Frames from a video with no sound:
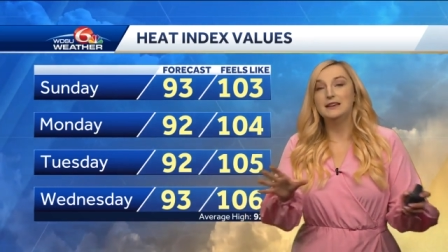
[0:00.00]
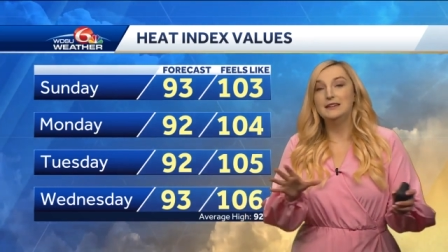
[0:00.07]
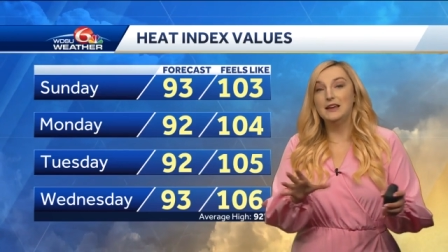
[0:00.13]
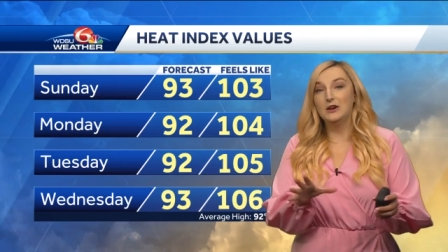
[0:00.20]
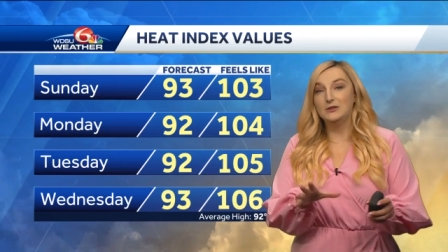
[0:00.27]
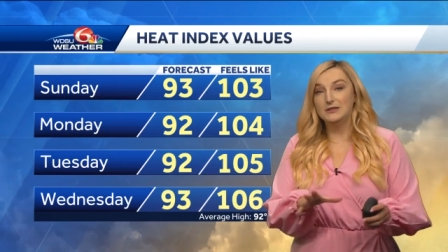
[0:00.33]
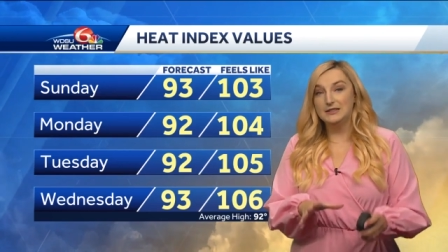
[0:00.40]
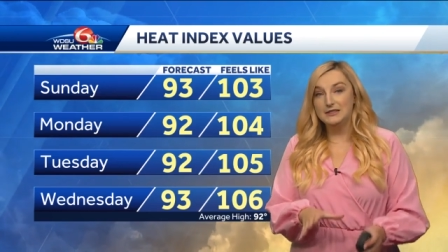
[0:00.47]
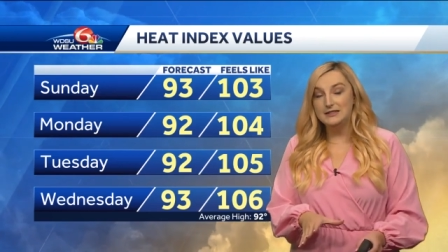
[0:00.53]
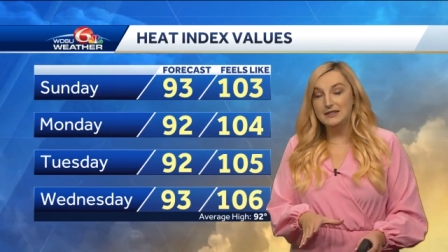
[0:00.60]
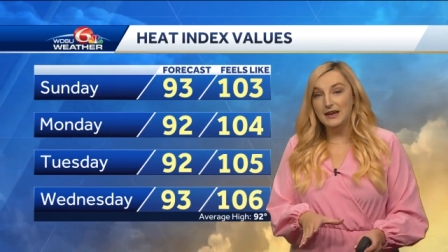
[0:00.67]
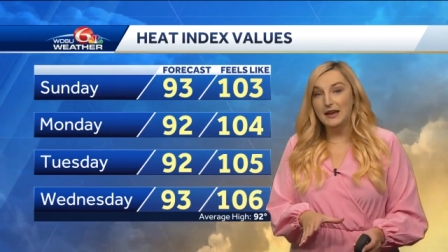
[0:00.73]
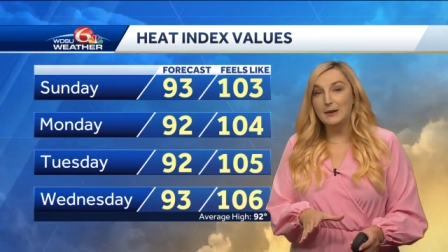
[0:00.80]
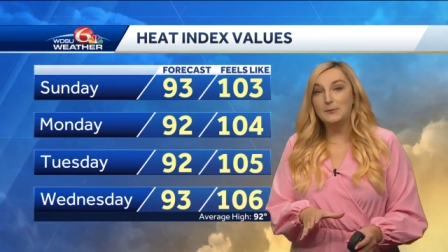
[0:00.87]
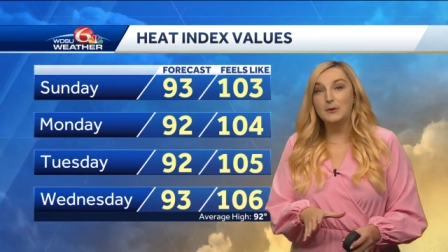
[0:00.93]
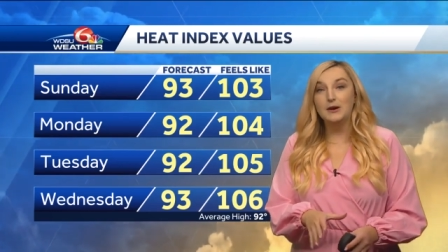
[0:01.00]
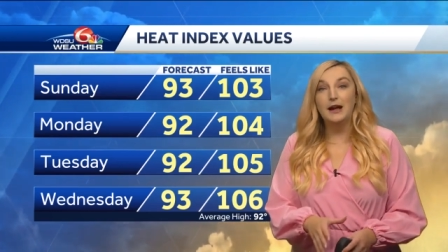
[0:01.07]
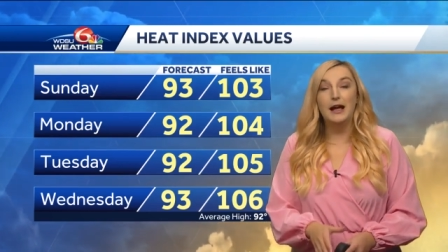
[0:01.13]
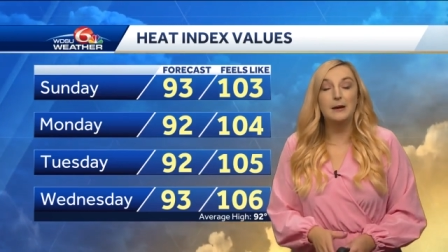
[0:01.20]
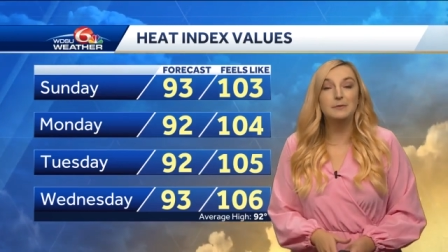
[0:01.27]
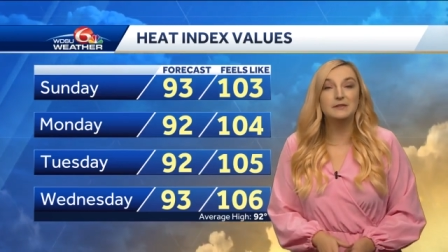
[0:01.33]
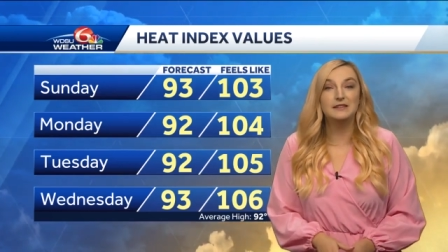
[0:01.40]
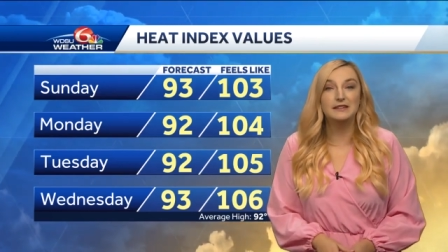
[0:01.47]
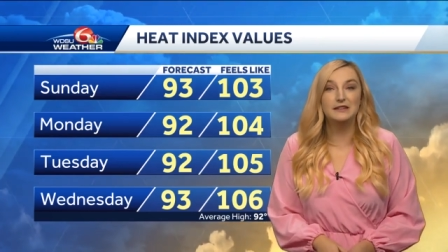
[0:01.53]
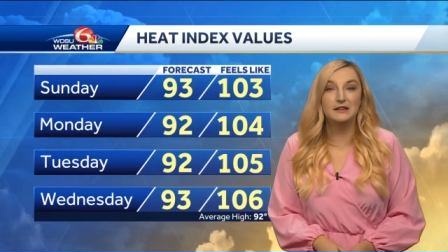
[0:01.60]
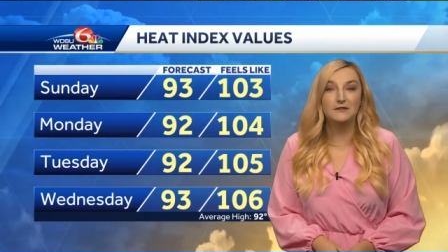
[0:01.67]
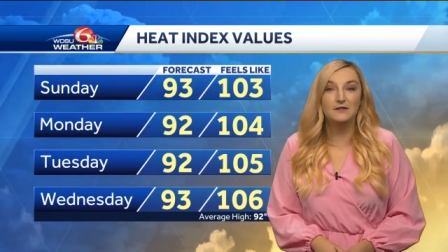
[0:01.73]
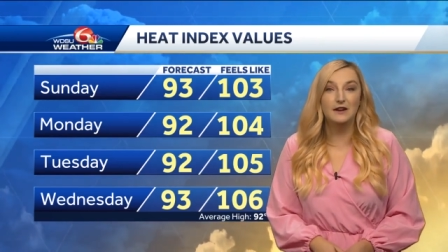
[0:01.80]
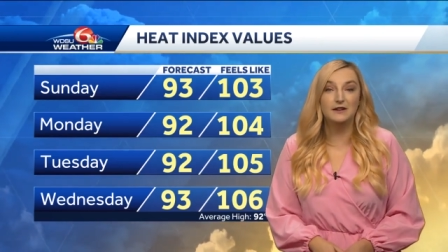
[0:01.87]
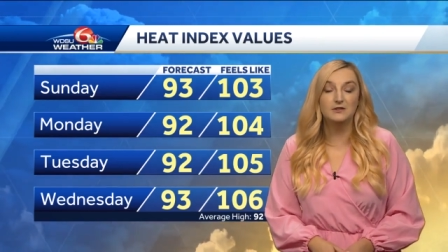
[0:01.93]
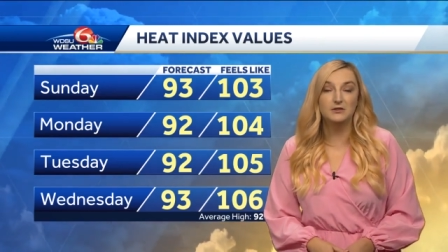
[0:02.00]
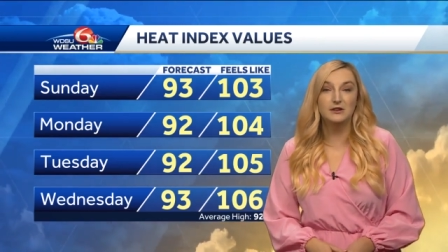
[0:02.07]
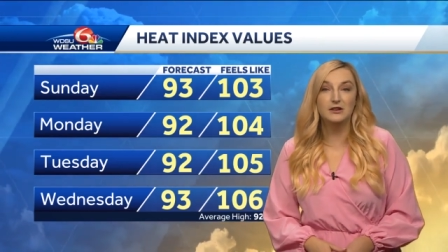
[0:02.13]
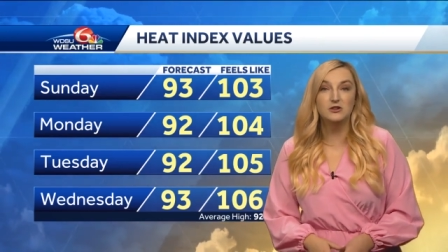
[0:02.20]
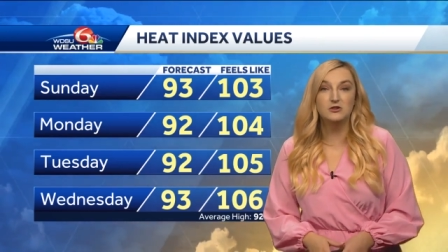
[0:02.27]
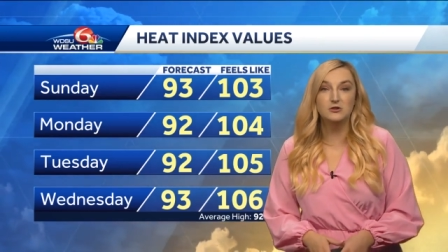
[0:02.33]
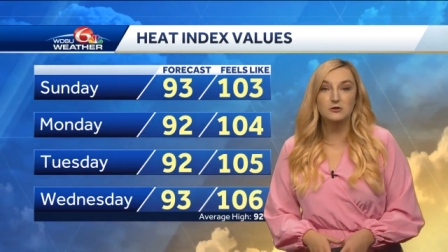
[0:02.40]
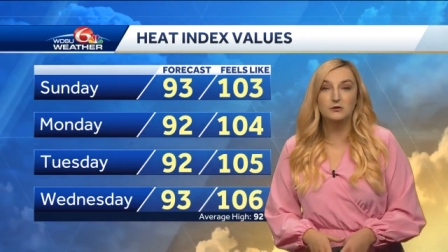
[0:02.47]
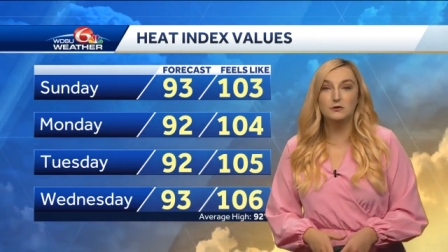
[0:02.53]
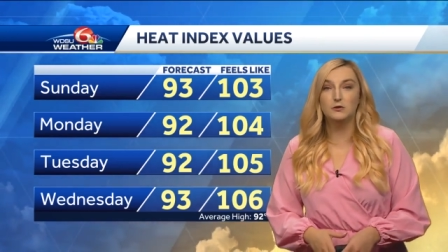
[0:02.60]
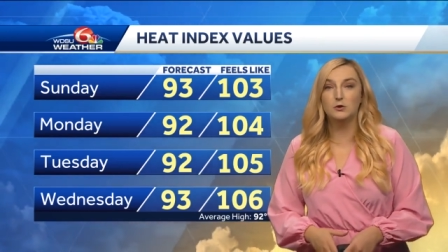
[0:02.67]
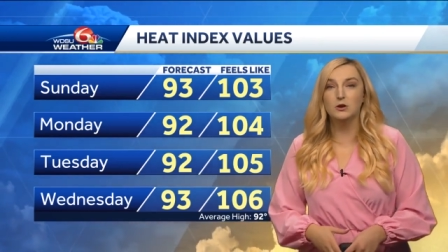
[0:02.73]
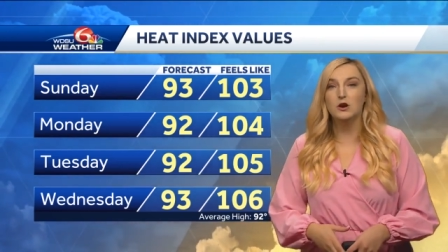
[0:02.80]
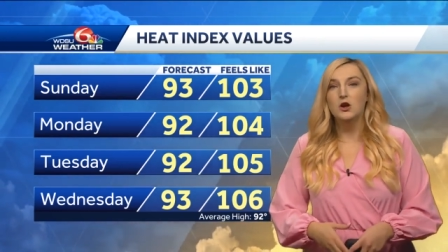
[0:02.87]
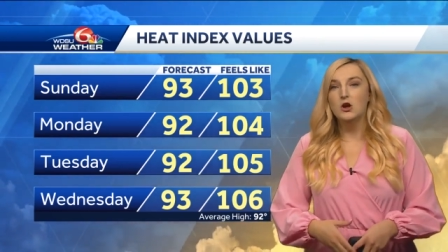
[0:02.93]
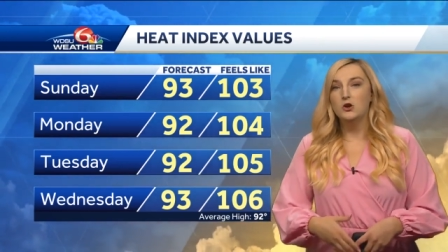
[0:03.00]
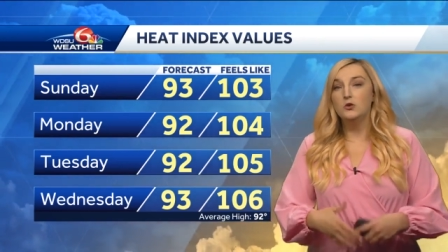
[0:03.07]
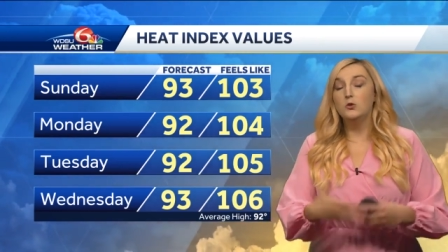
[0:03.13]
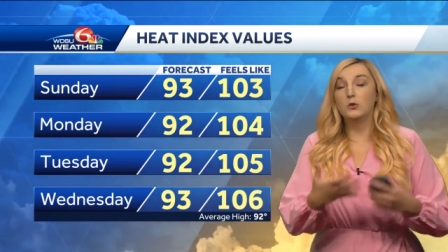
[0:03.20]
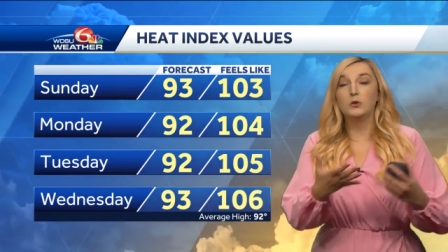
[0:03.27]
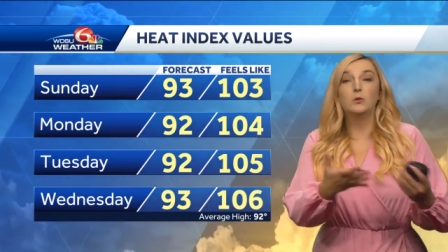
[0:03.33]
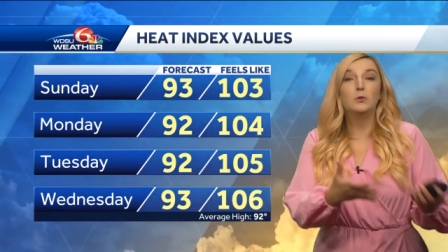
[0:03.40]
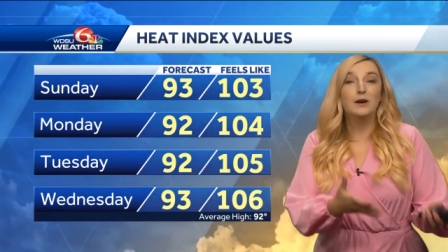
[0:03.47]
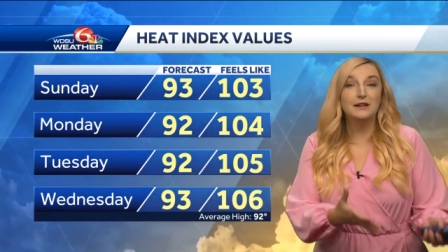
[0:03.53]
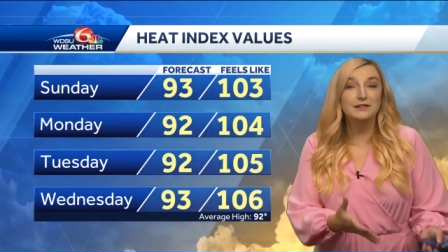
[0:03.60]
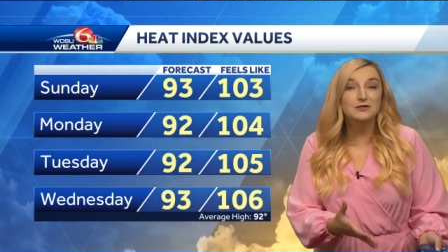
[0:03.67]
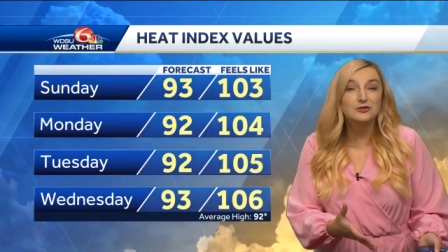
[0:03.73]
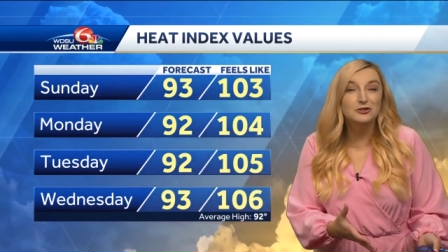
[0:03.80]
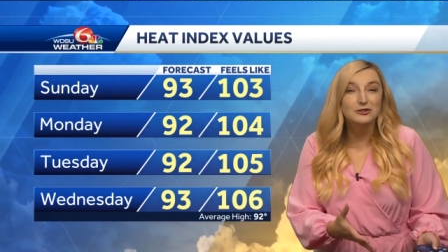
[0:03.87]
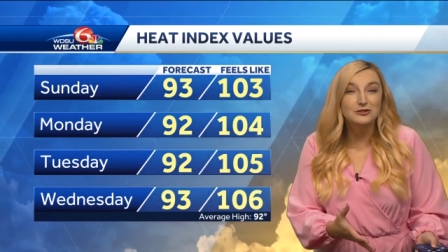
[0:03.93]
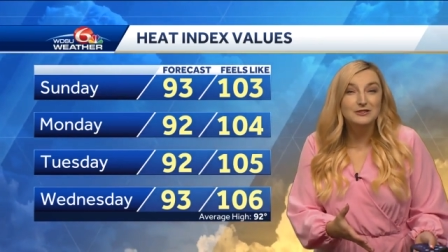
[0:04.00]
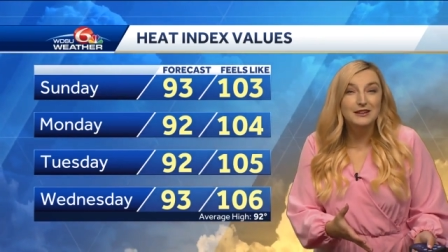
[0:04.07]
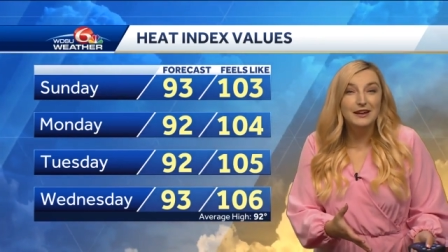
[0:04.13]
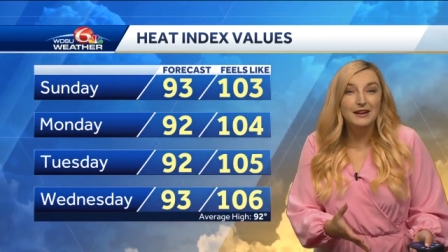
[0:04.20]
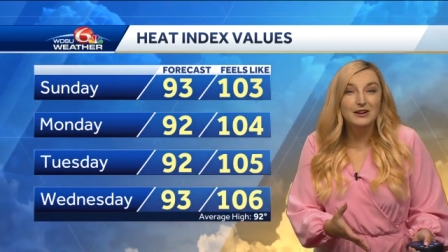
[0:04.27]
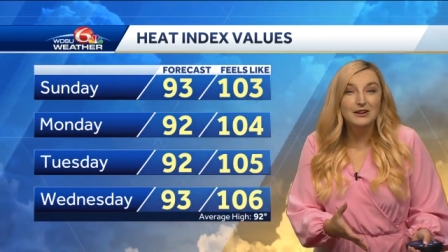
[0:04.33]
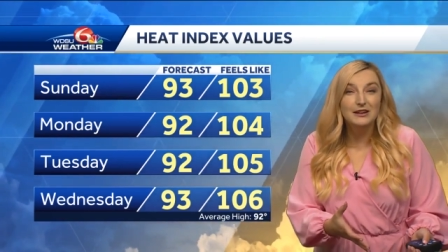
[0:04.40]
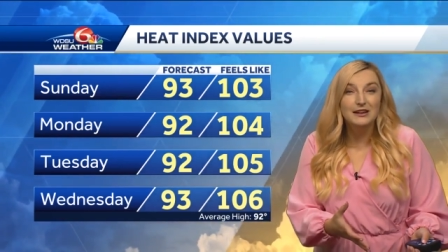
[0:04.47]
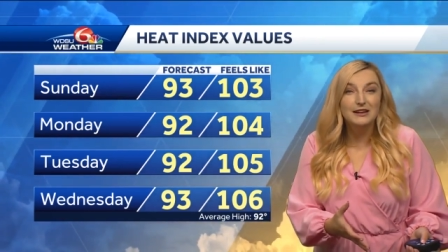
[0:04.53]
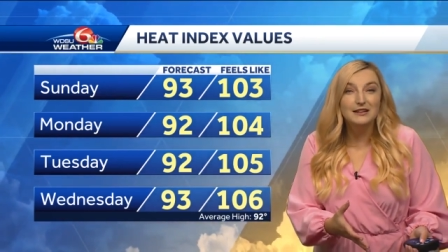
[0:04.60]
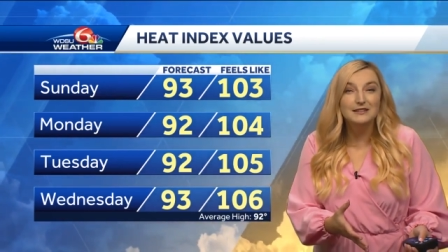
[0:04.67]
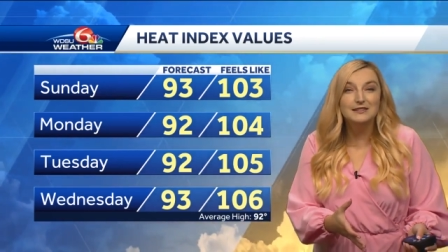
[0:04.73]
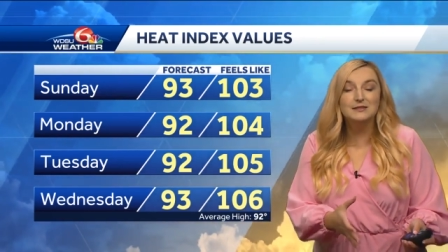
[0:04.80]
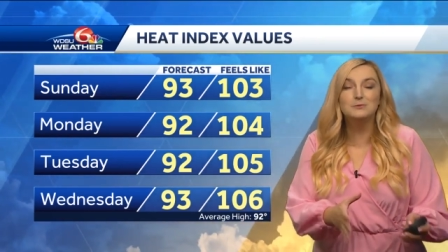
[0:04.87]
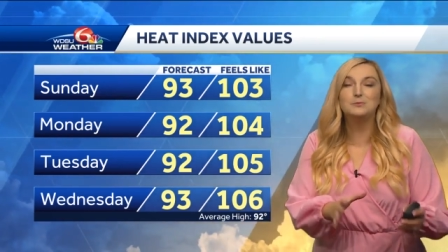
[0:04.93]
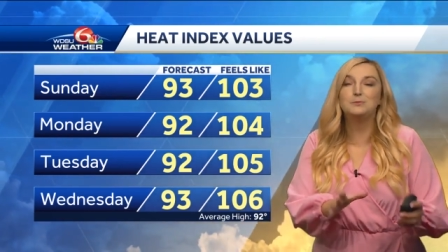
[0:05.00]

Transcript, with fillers: Now today, perhaps the heat advisory issued for northwestern areas,